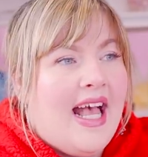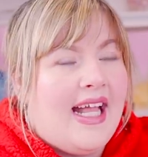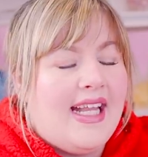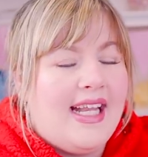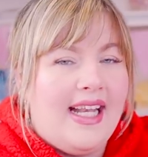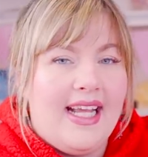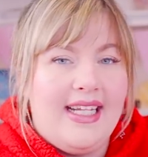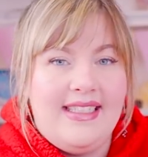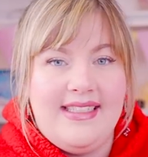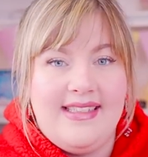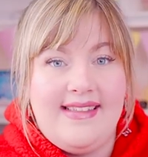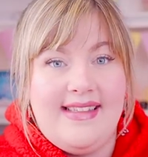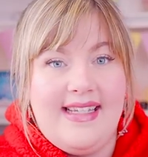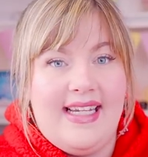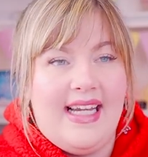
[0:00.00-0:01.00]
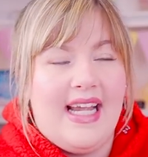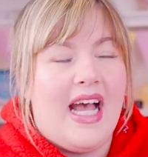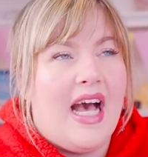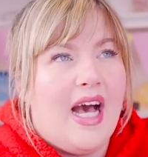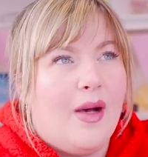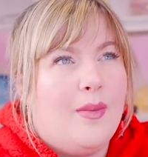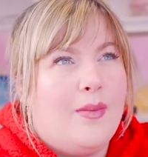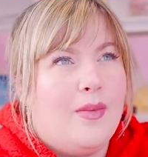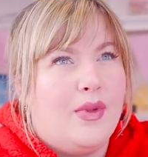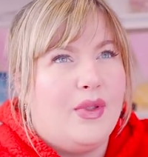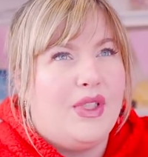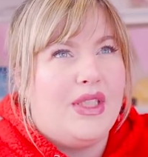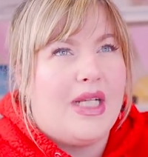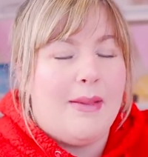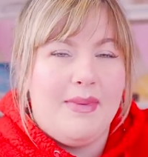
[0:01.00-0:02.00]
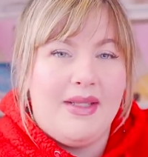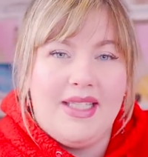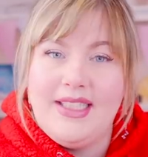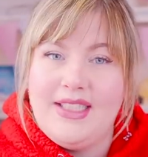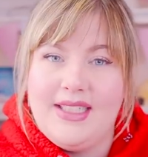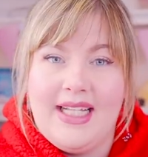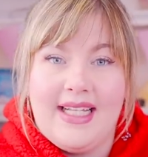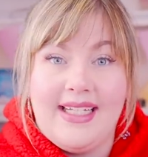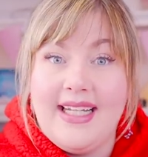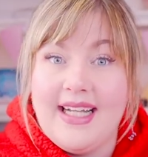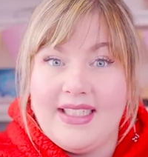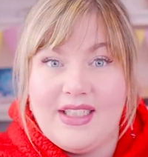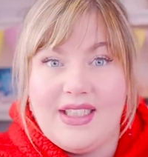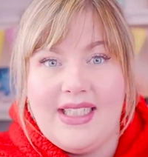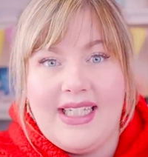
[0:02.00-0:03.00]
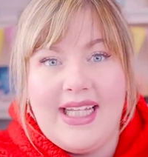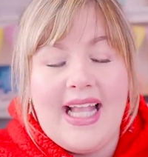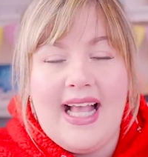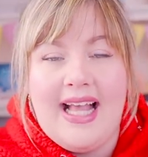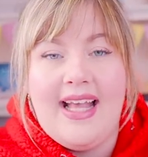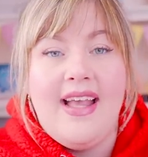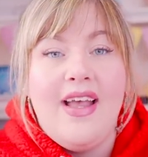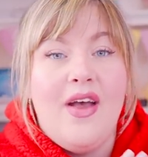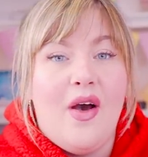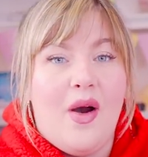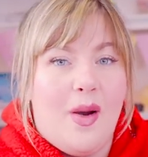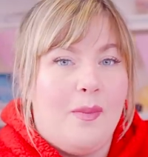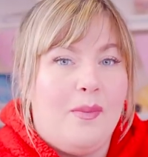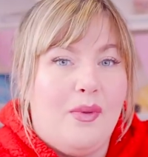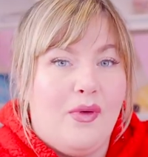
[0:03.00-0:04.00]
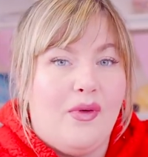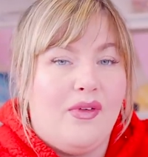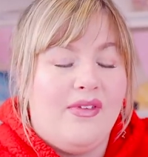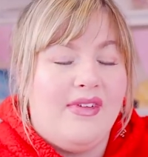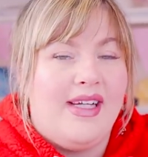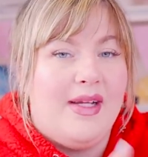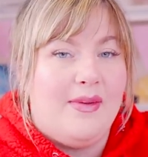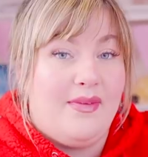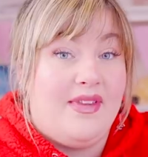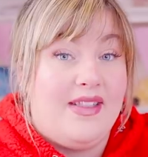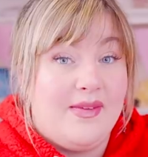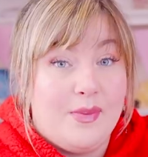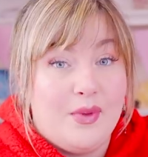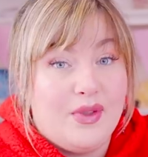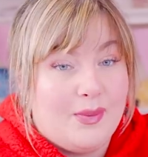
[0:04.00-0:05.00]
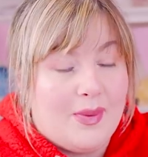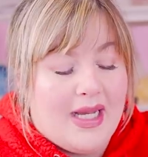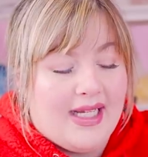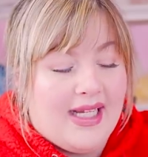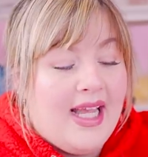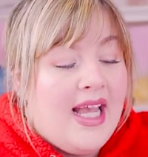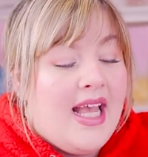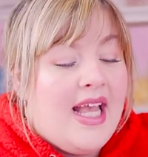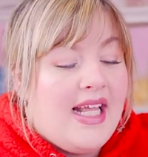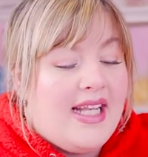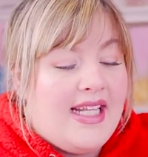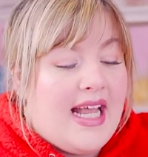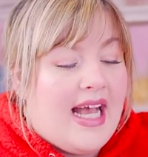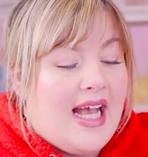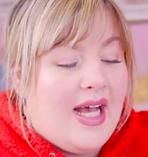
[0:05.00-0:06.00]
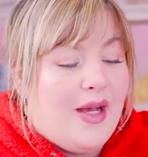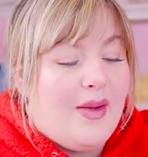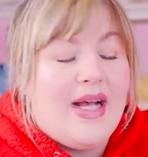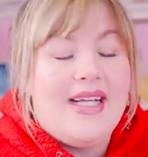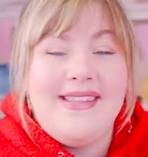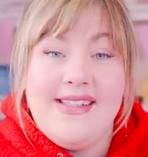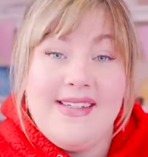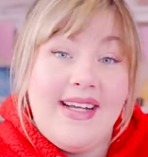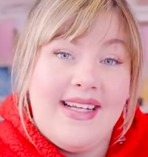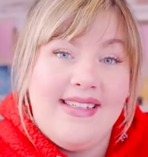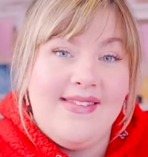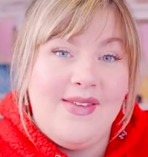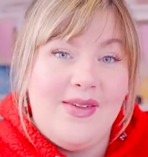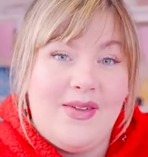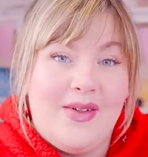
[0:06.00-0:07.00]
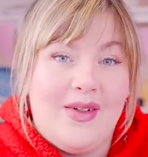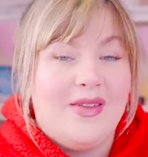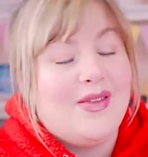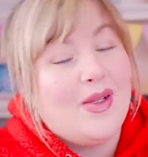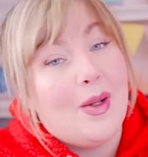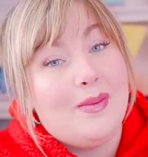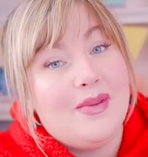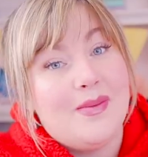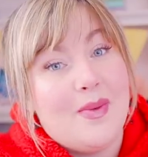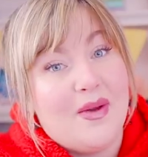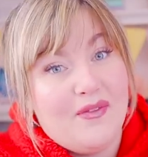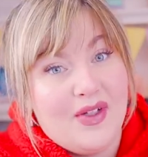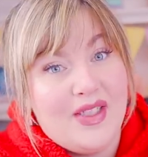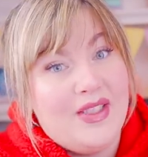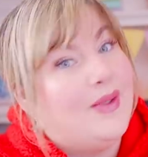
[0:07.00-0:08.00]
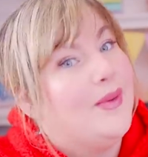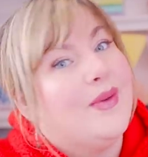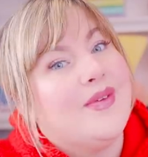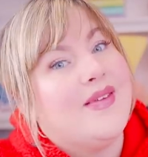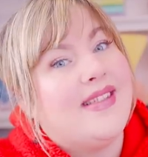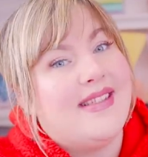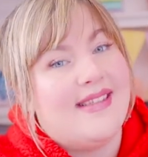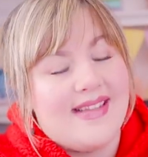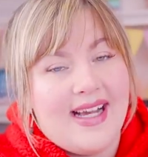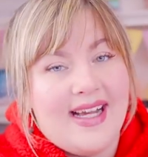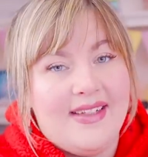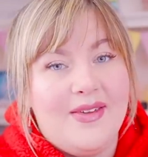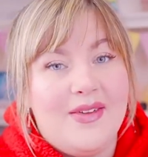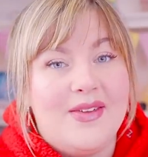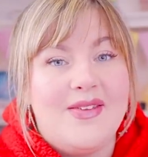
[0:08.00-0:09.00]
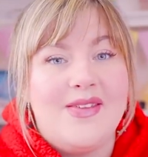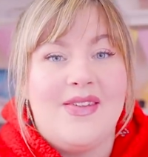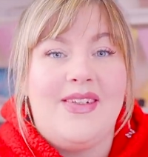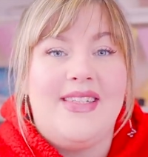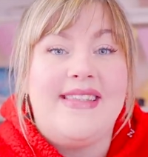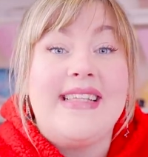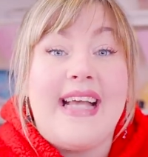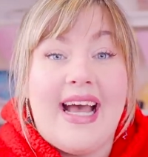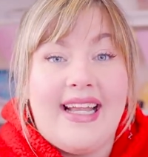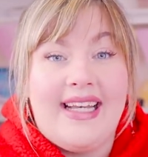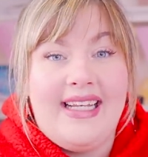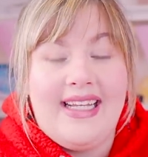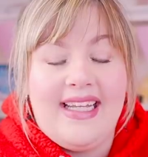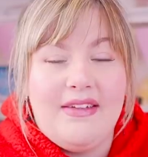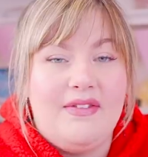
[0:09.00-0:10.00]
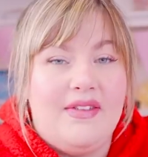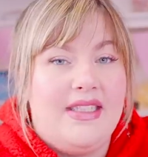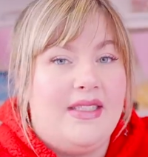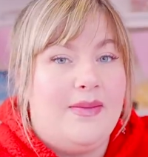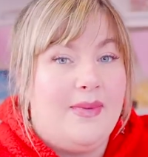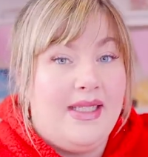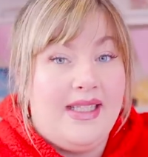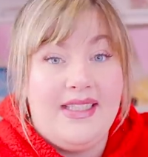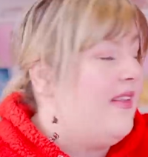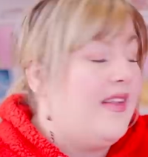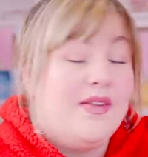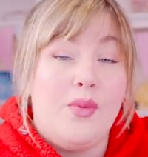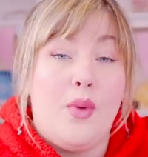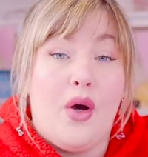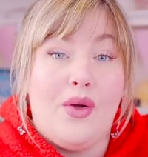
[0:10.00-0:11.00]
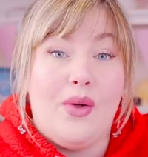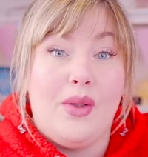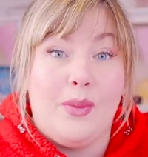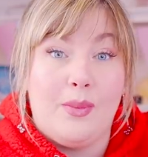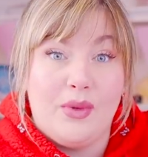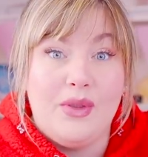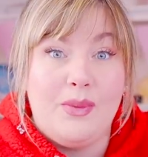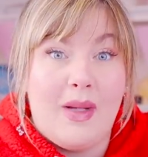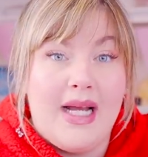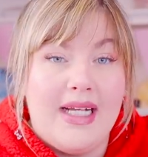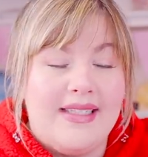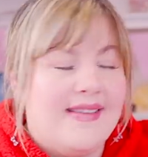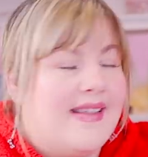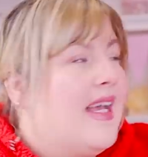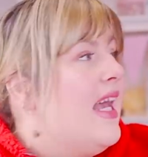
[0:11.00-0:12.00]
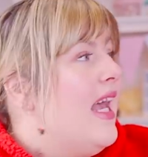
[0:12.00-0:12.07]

and I'd like to see how much emulation I can actually get on Procreate with this brush pack. Now, as you guys know, Tom is my friend who owns Design Cut, so he's kindly gifted me this watercolour brush packs,